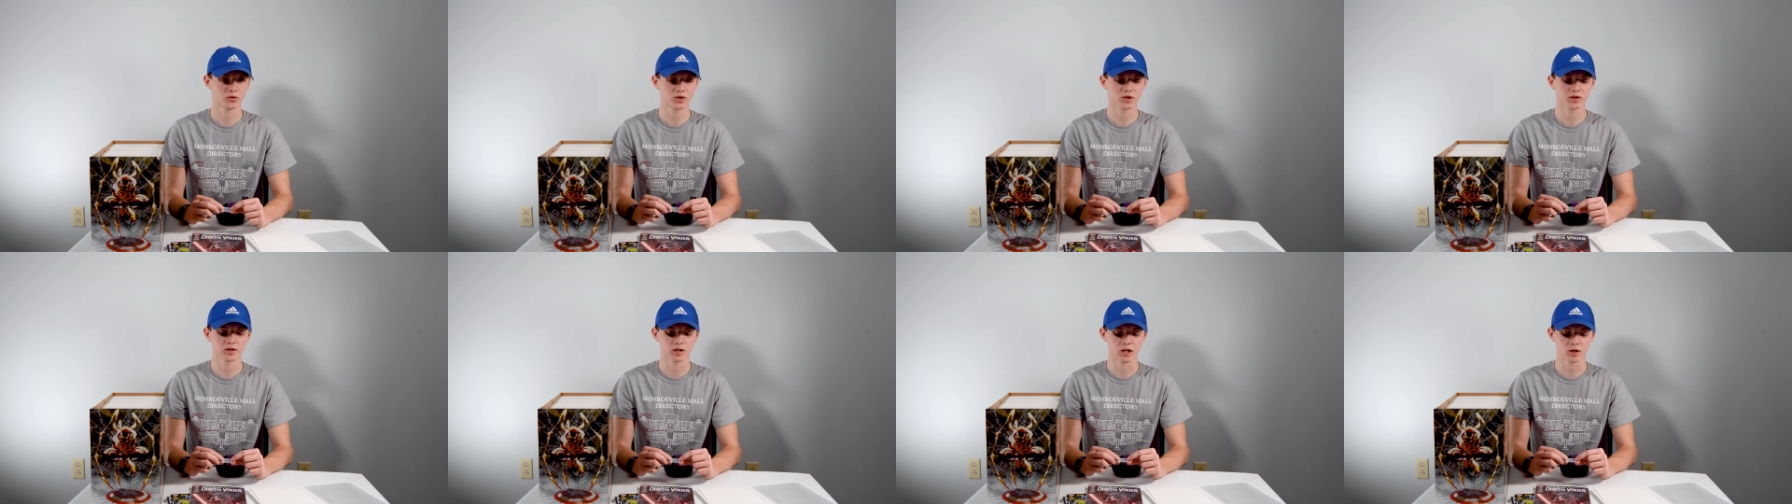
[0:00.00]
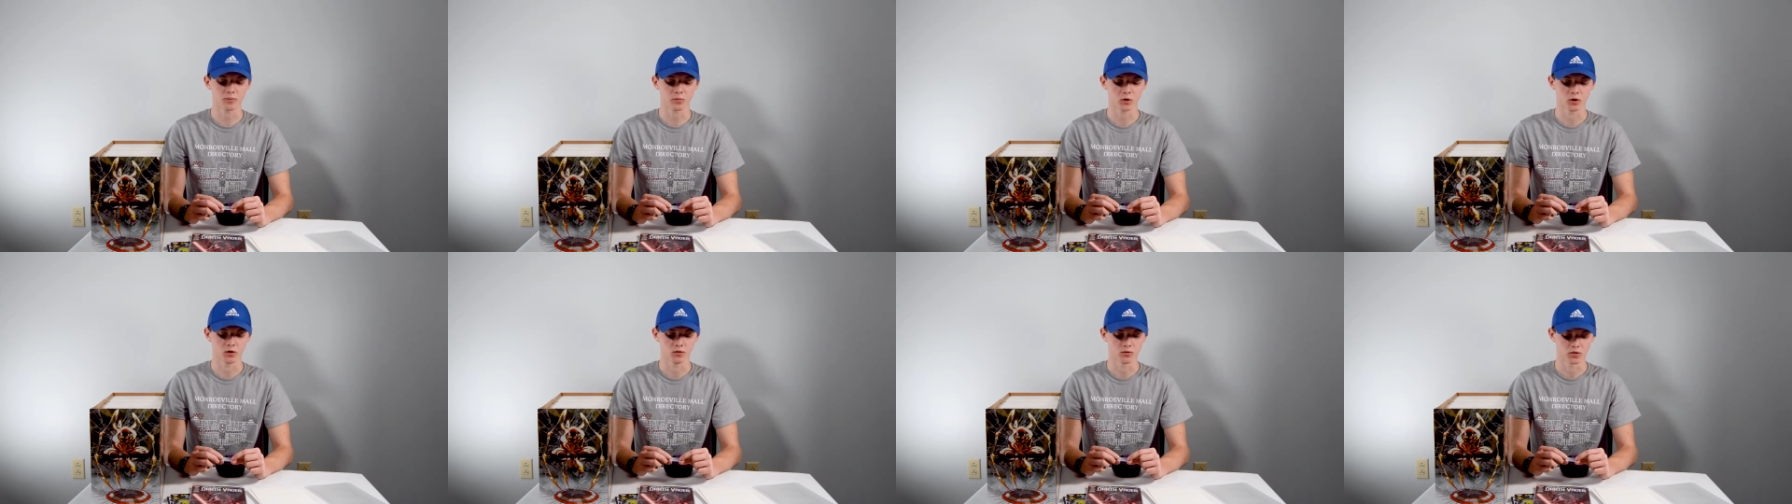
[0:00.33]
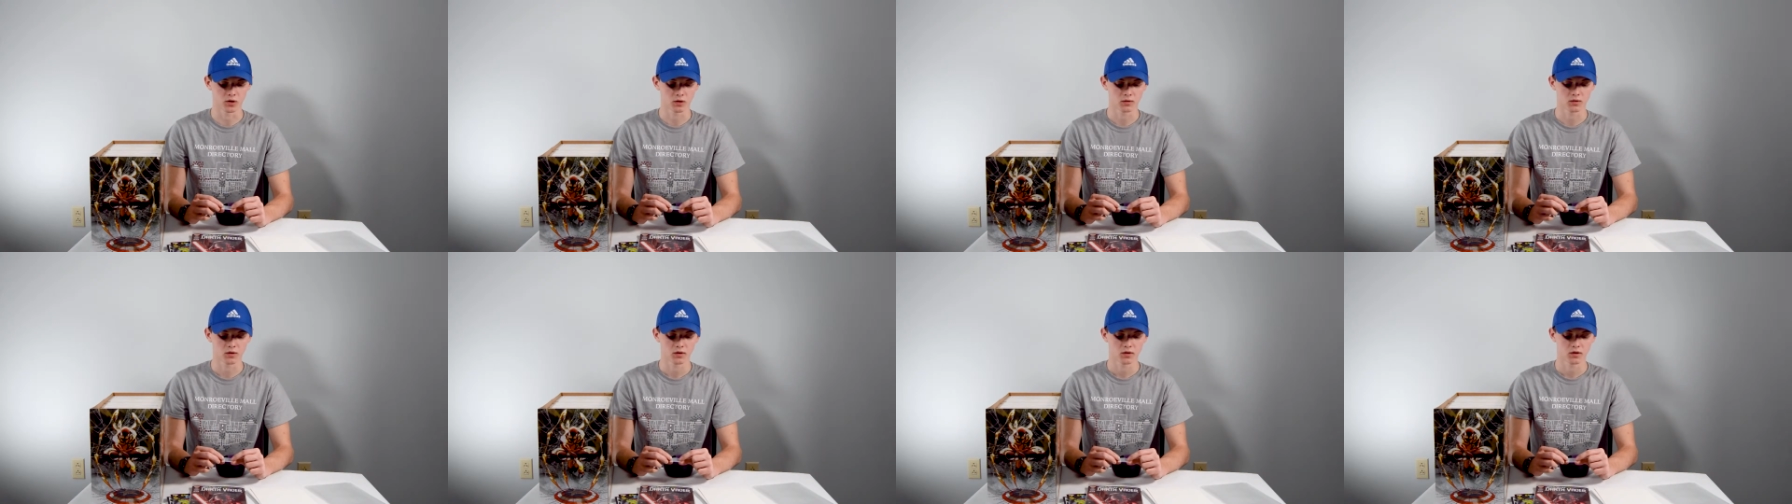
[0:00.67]
the tape
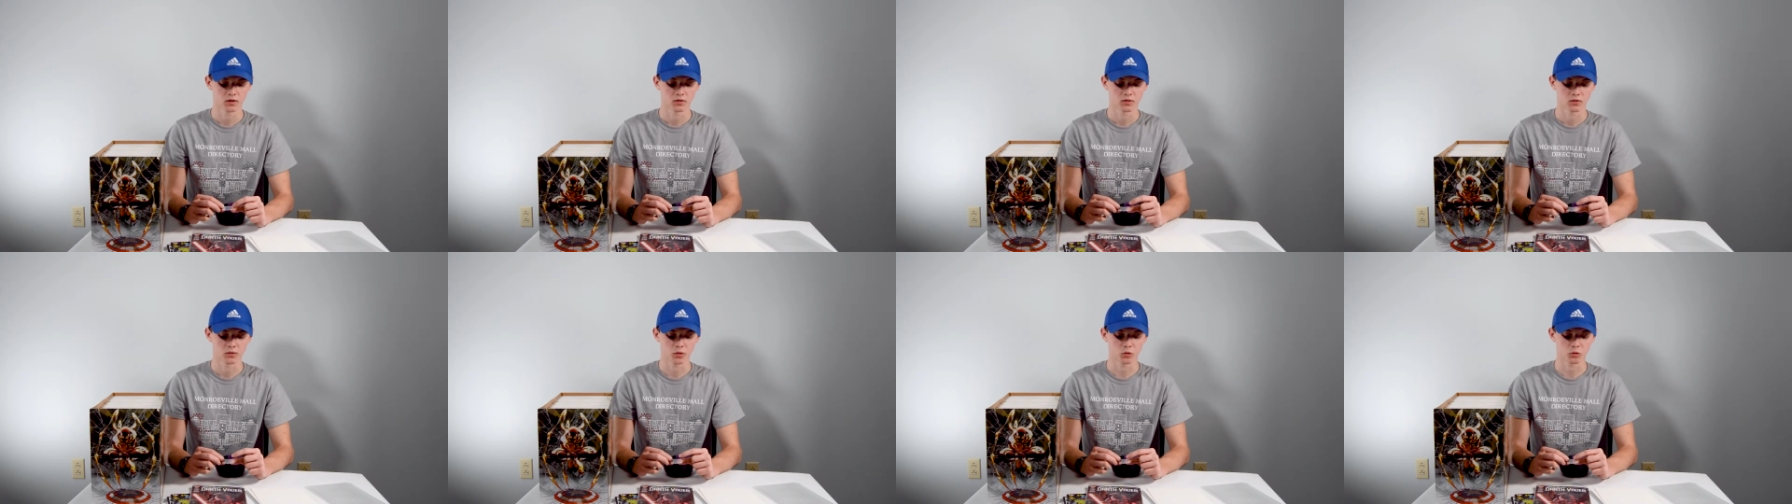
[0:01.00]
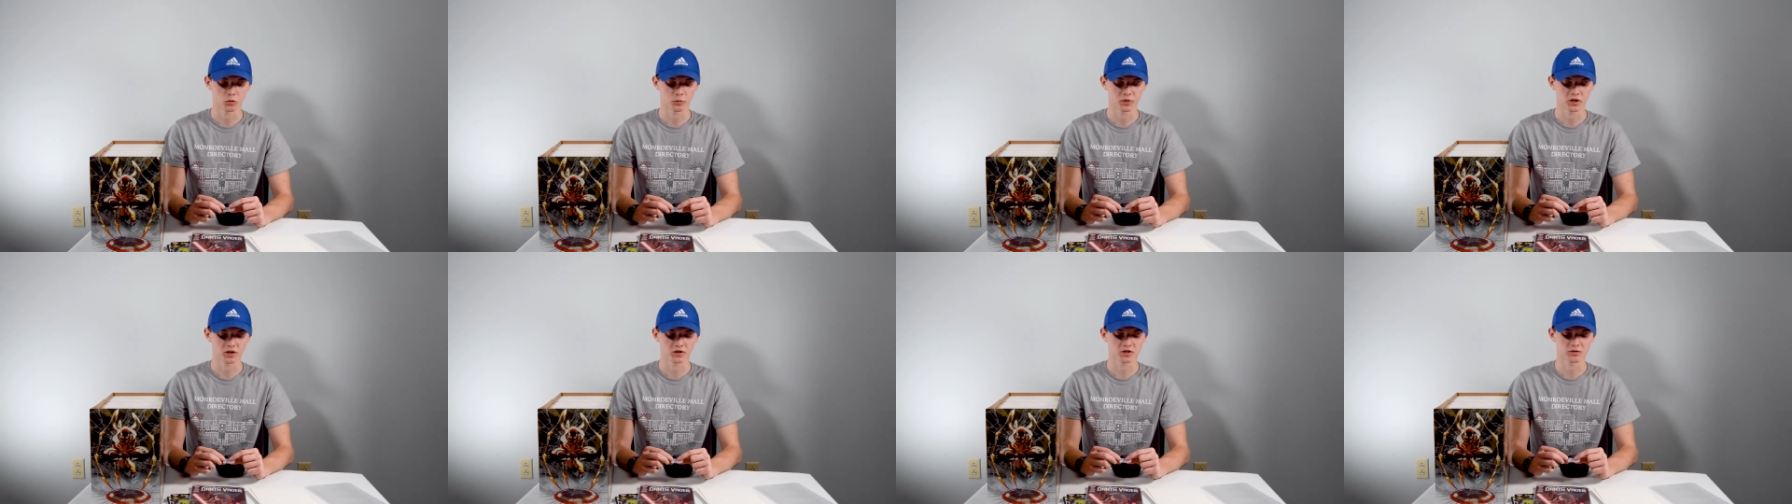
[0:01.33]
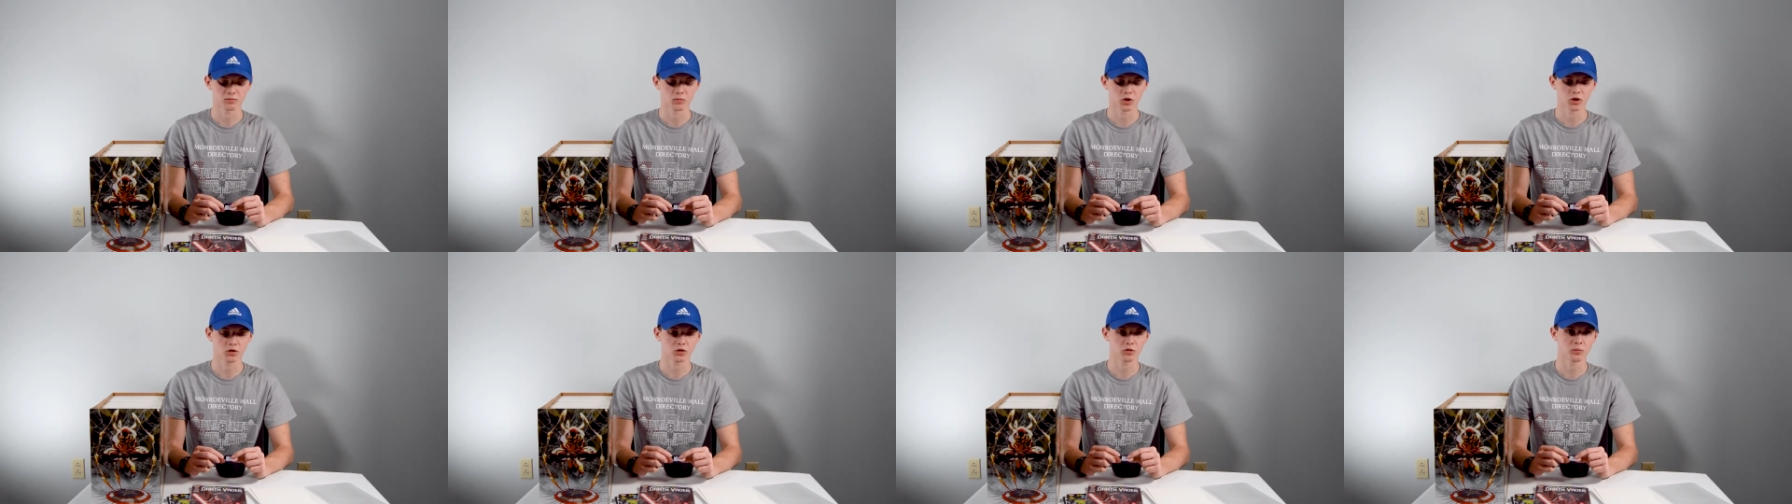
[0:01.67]
over, there will be a
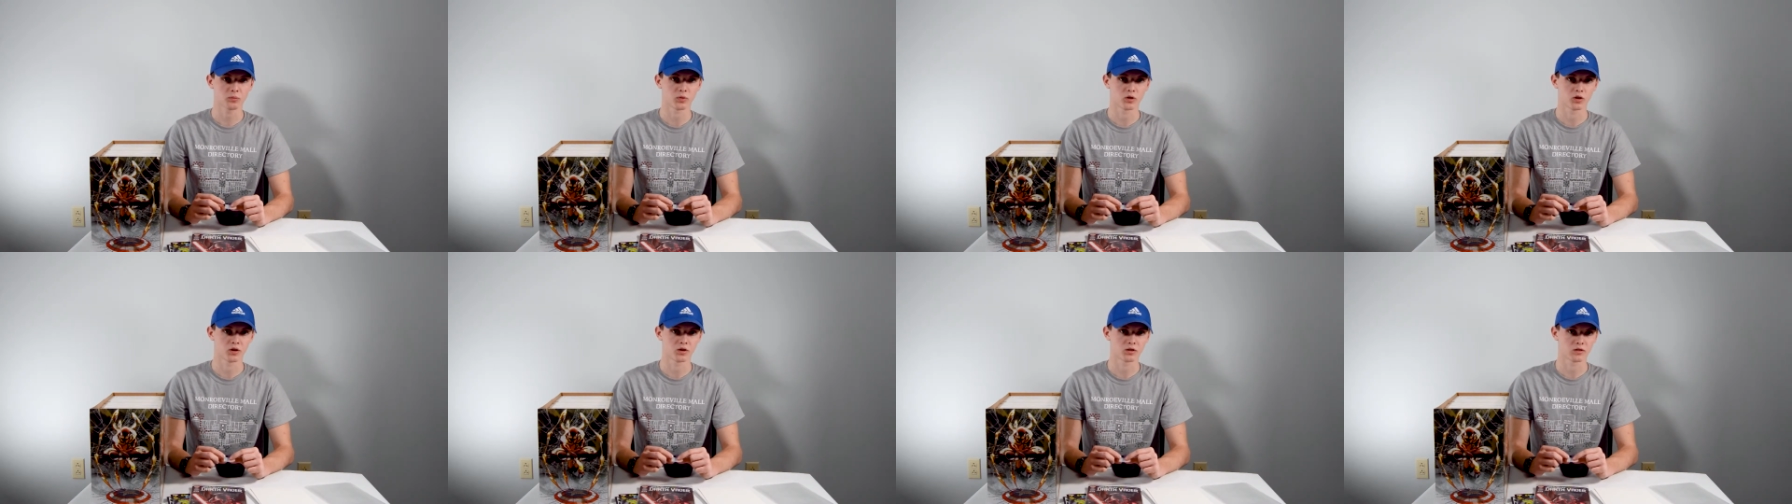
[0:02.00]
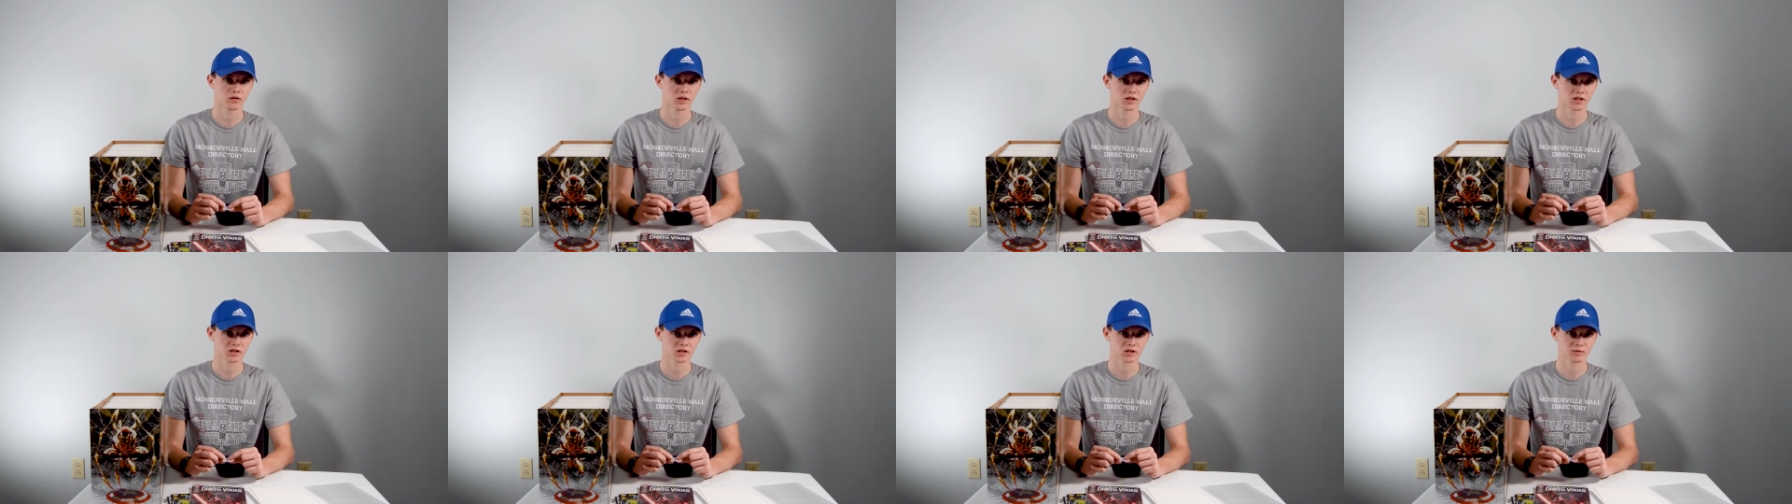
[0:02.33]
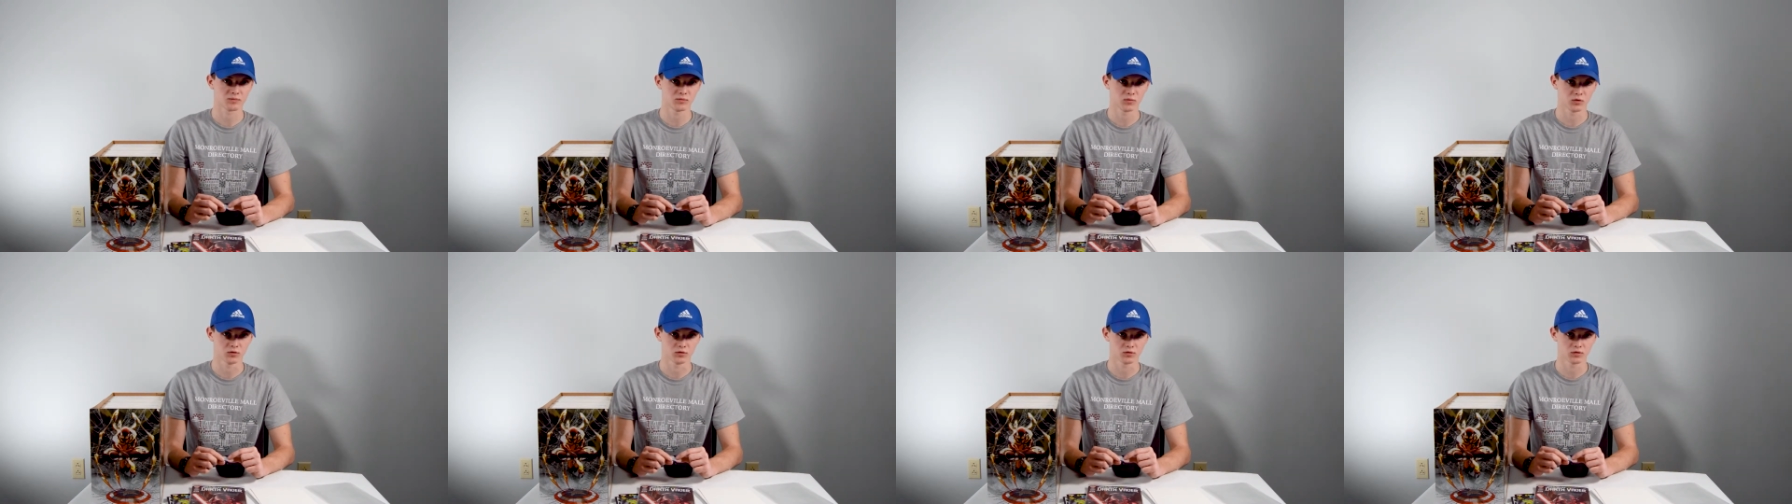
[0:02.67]
smaller part that is
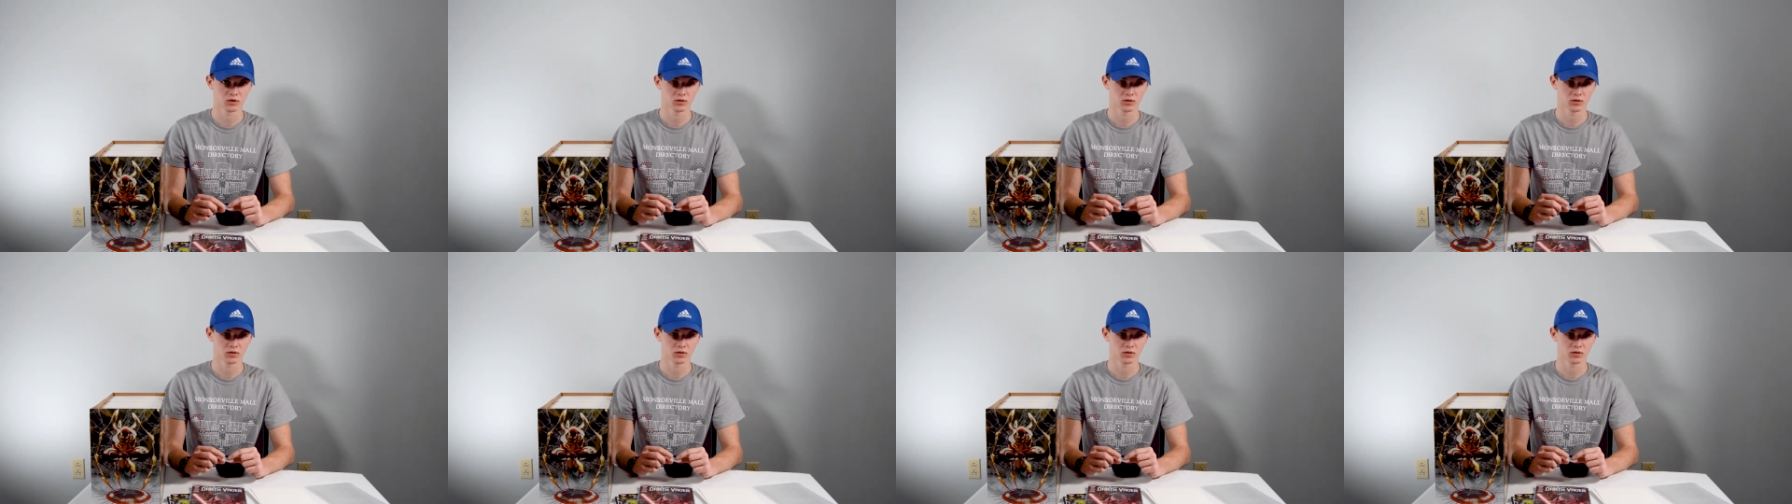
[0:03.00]
smooth